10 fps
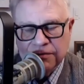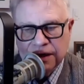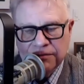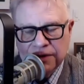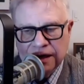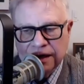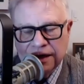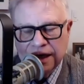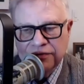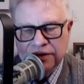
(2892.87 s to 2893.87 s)
But I'm not
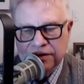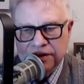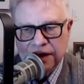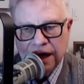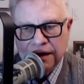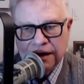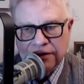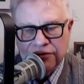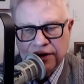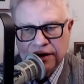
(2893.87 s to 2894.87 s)
even slightly
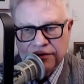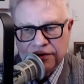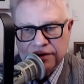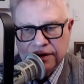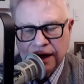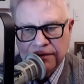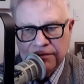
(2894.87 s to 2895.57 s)
afraid of it. I